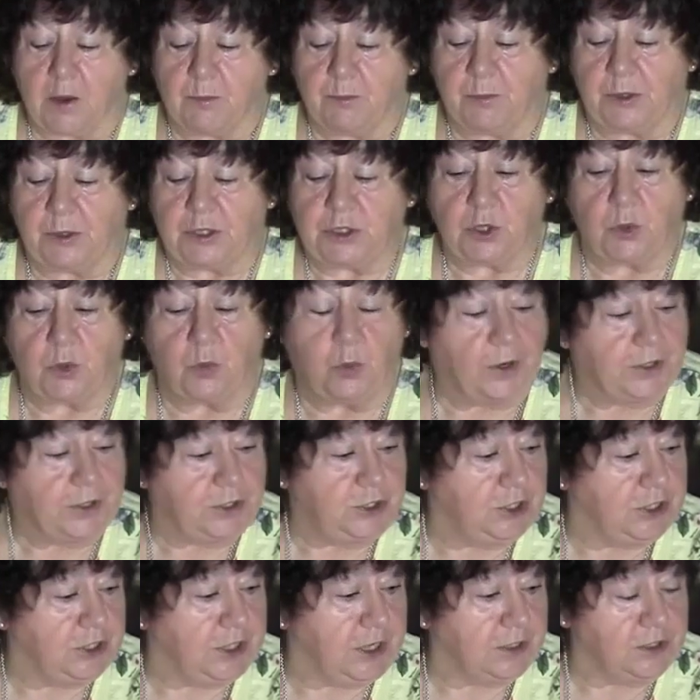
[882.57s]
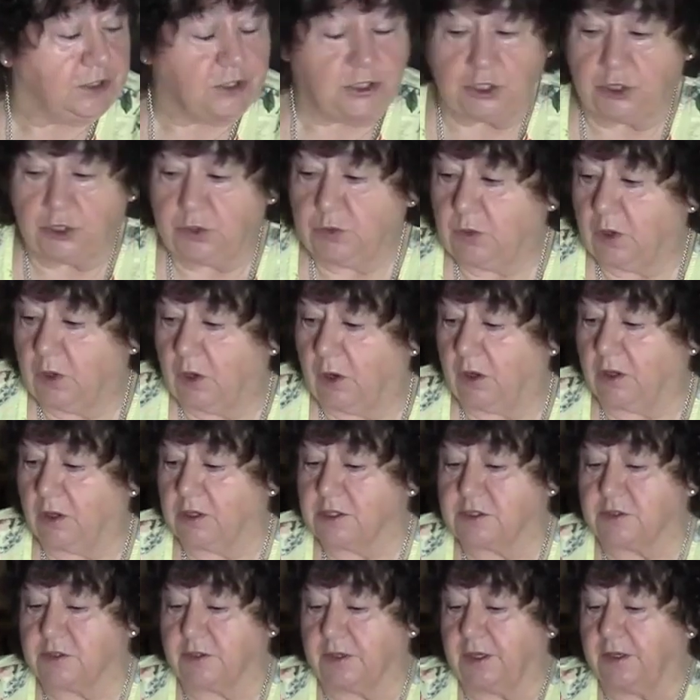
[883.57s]
But what you can do
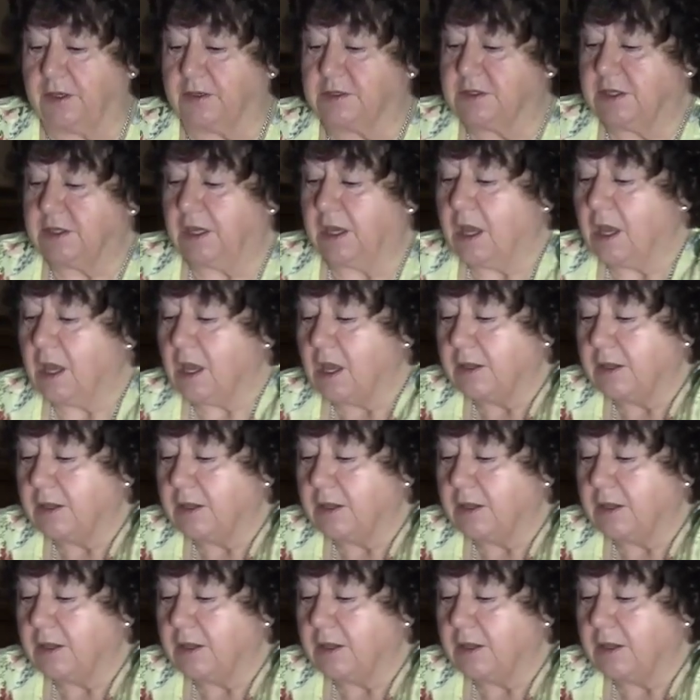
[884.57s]
also, you see,